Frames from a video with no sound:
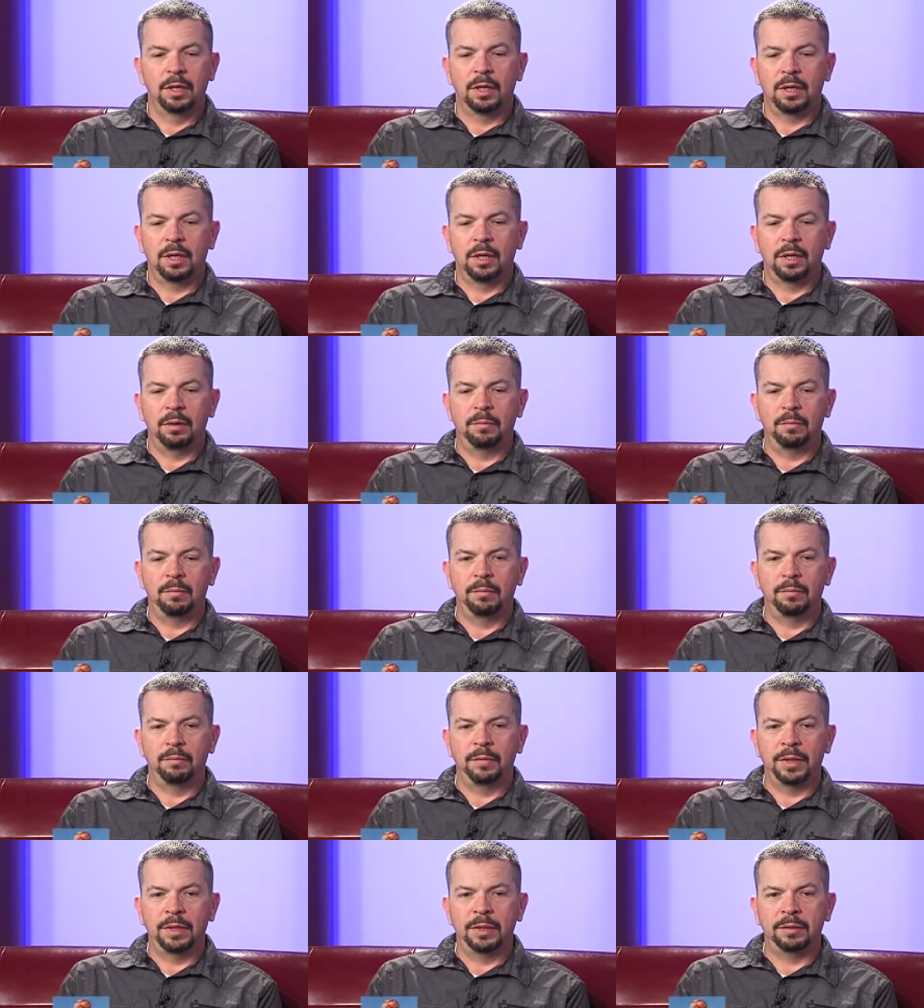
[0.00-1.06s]
Um,
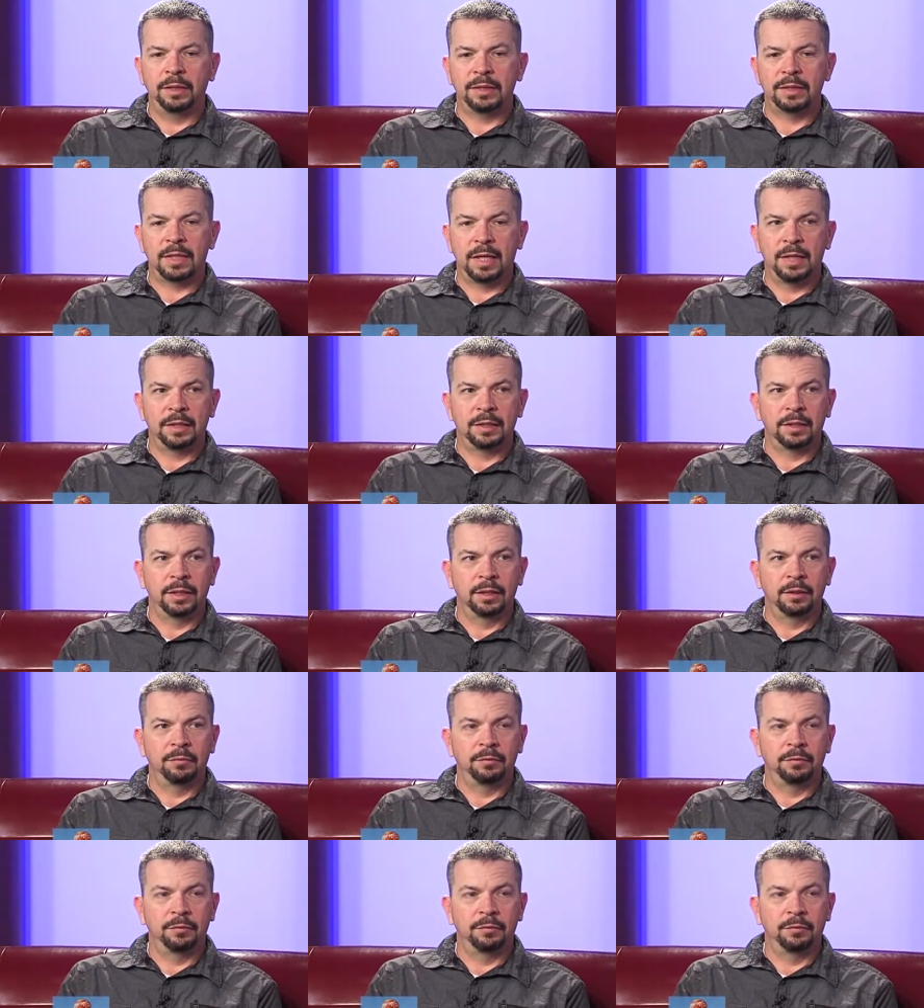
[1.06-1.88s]
we decided to